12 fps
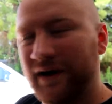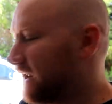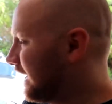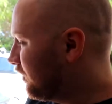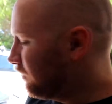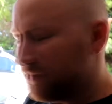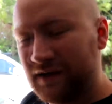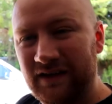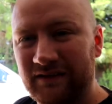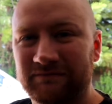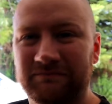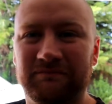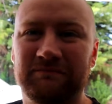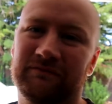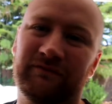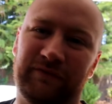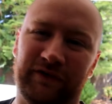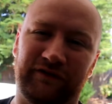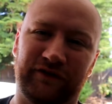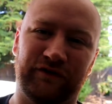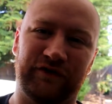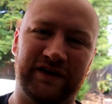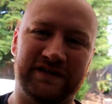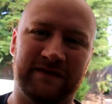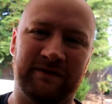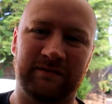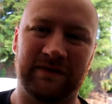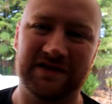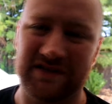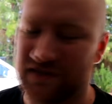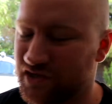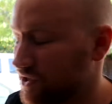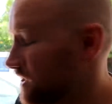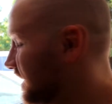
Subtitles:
to help me, feel free to send me a message,